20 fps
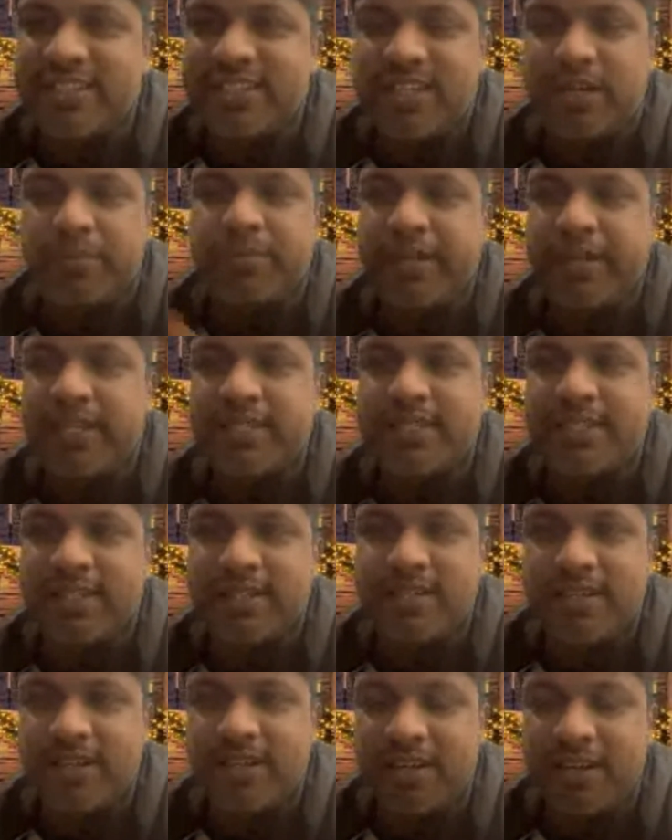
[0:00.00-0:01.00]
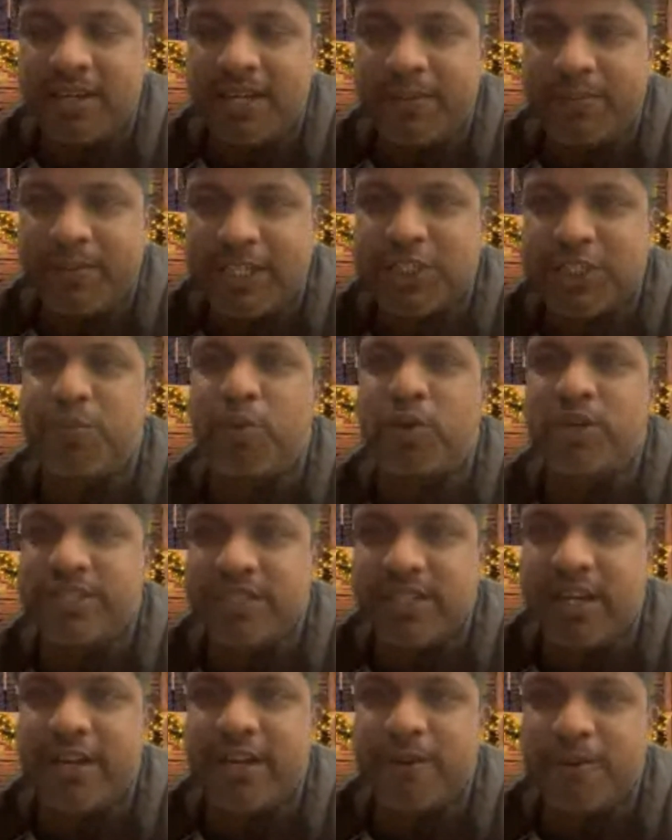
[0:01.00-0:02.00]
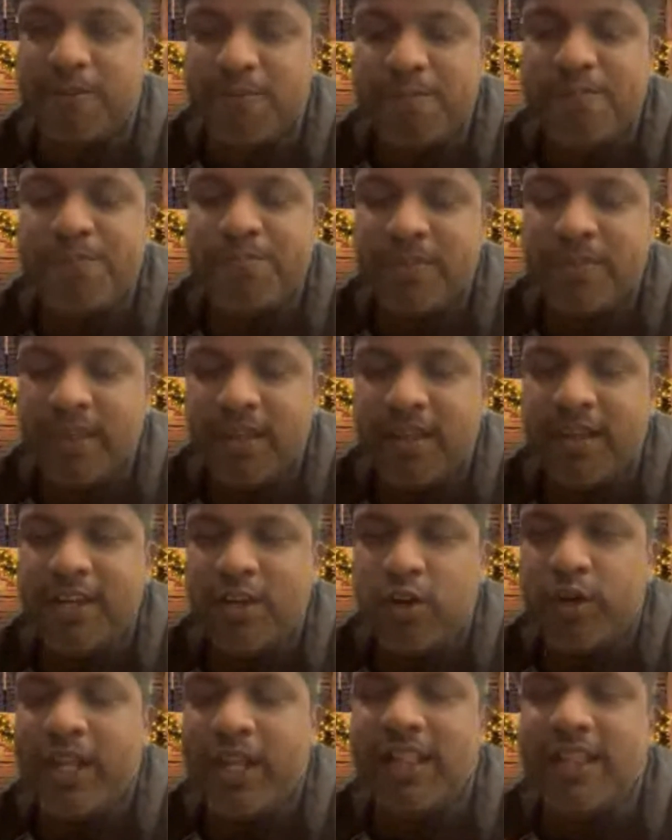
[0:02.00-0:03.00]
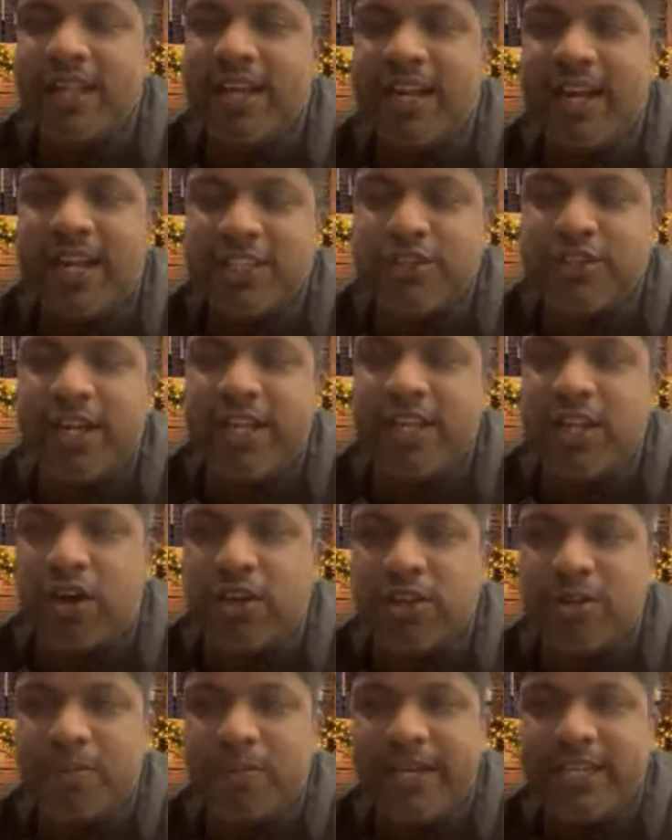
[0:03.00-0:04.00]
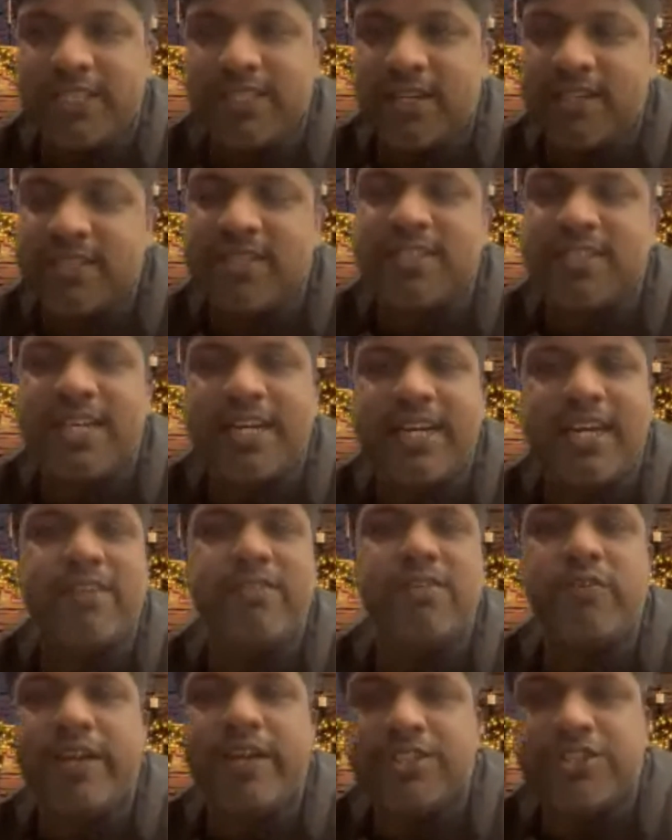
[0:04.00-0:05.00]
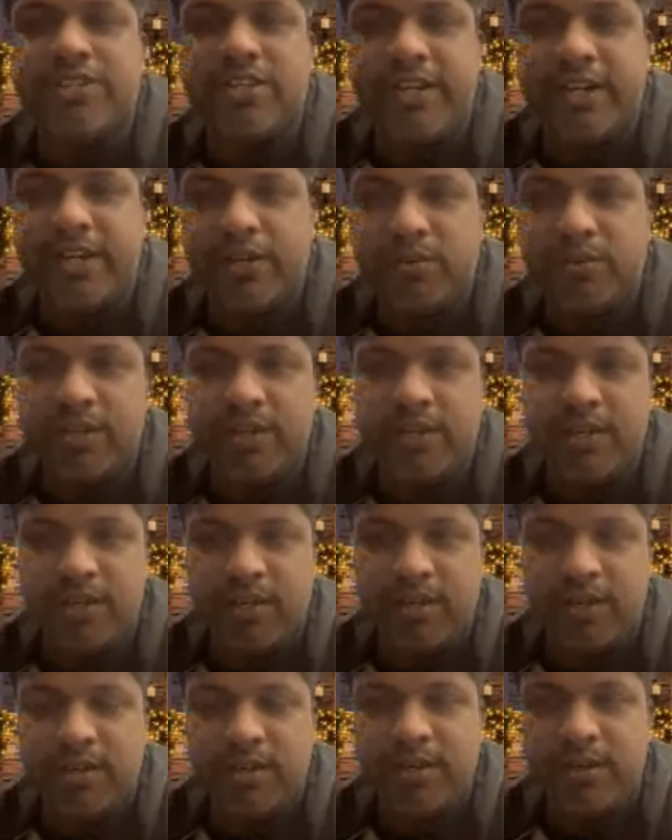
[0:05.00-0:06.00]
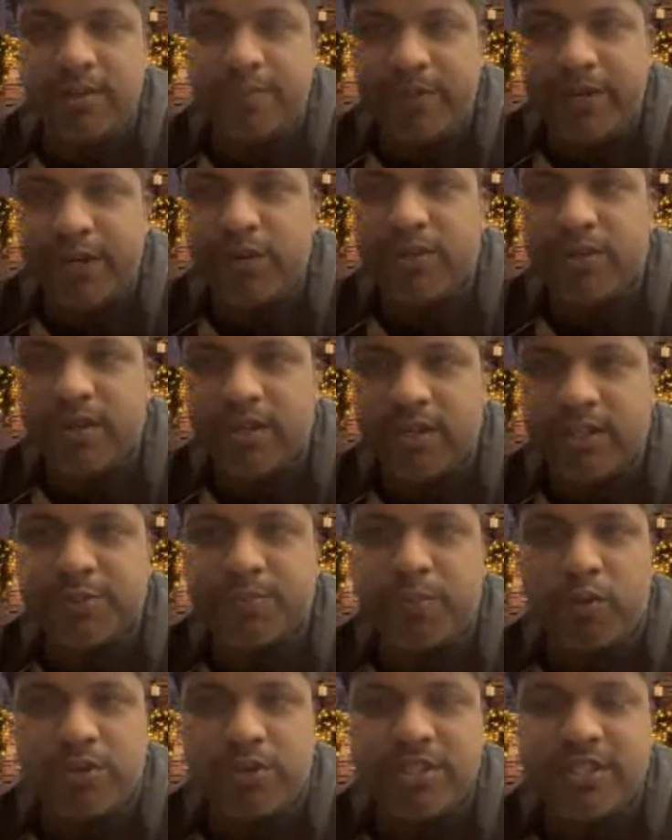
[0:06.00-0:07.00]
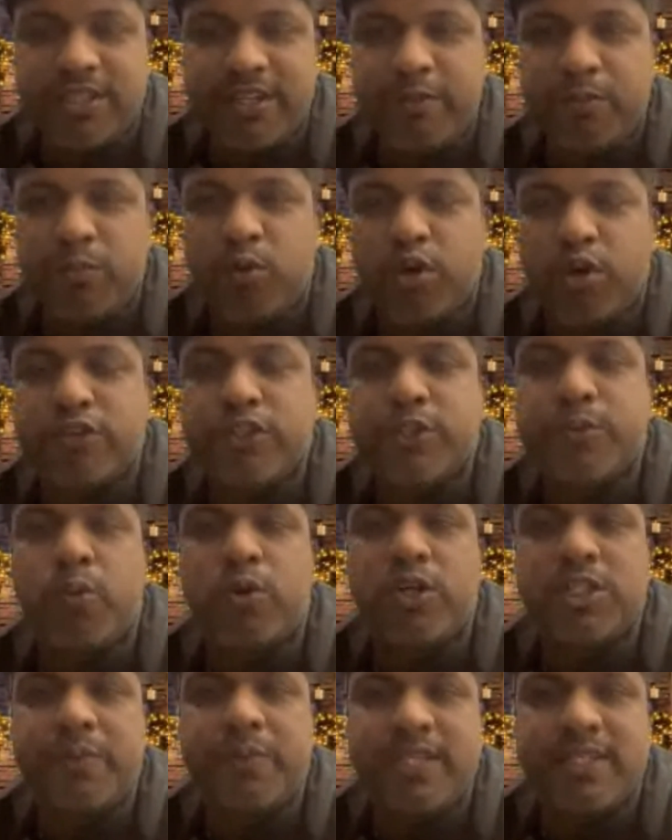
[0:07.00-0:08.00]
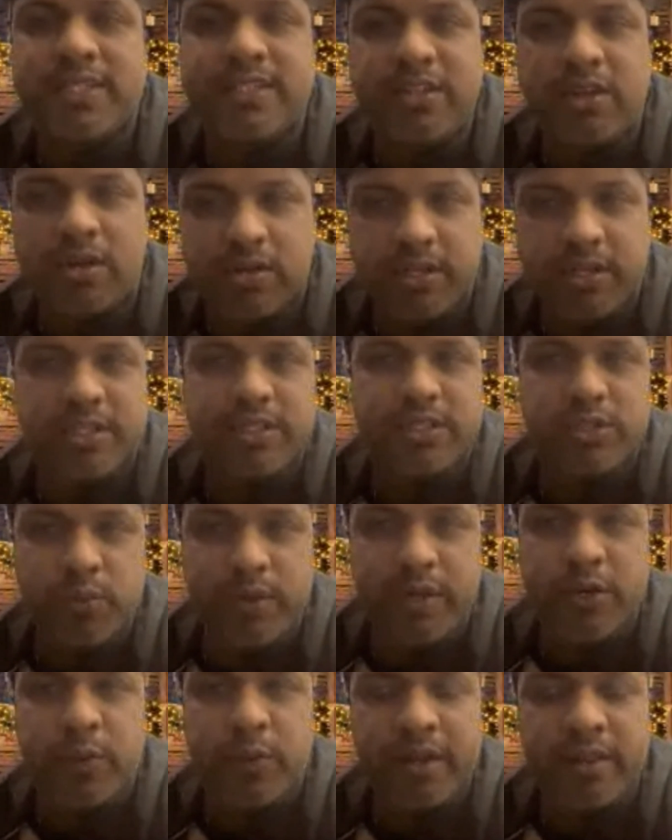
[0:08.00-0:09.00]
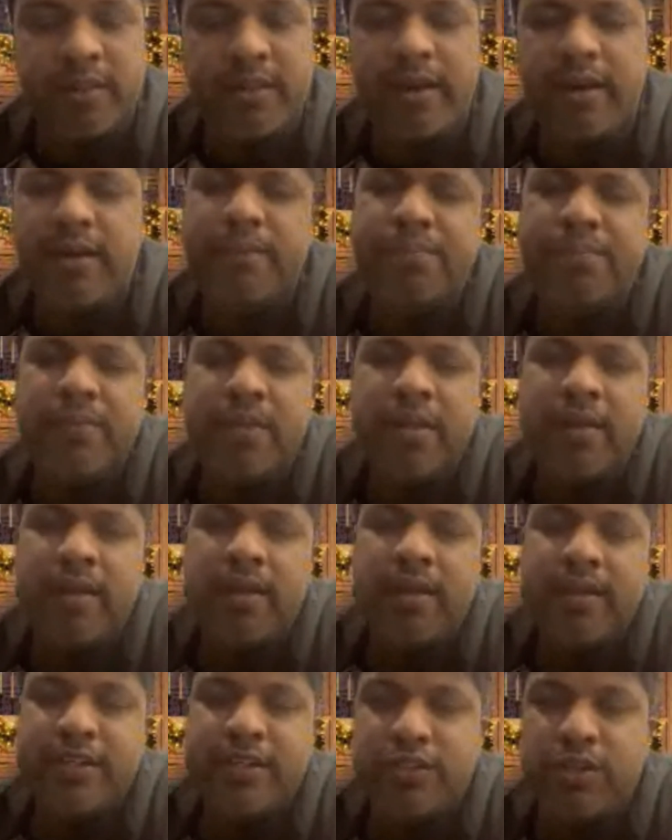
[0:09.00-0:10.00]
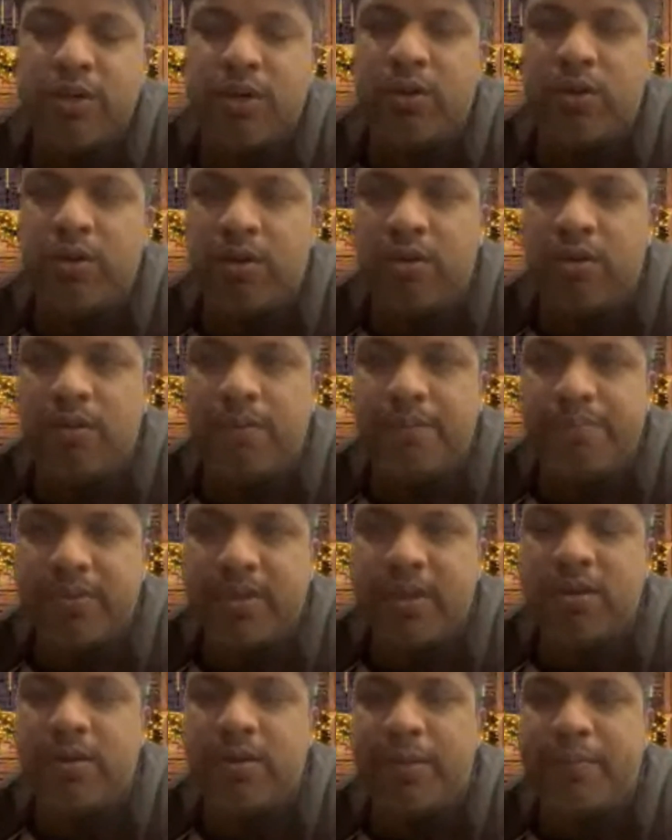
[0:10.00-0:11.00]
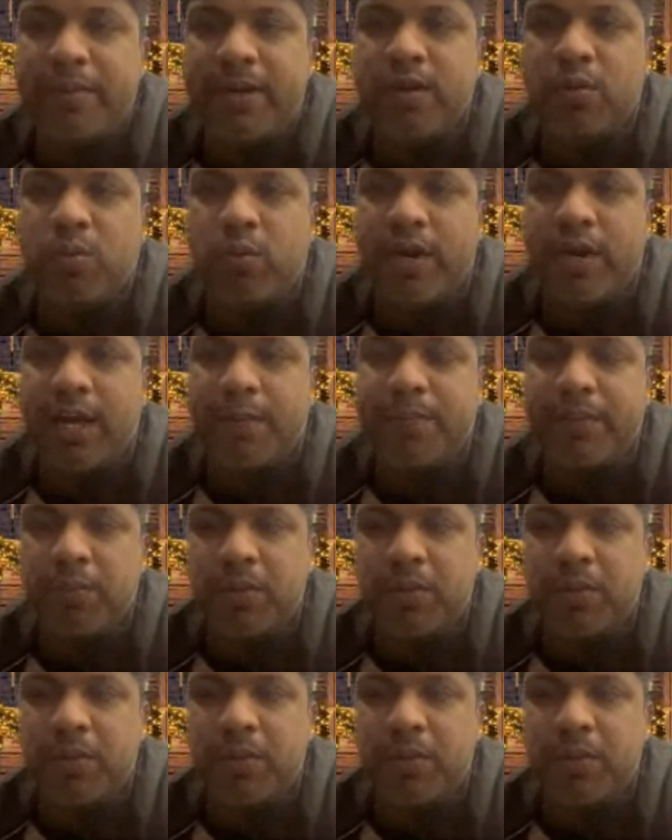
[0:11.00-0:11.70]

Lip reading: some things in sports scenario. Till then, actually, the orthopedic surgeons had never ventured into the sports. They were more of sports medicine doctors who were doing that. So, but what happened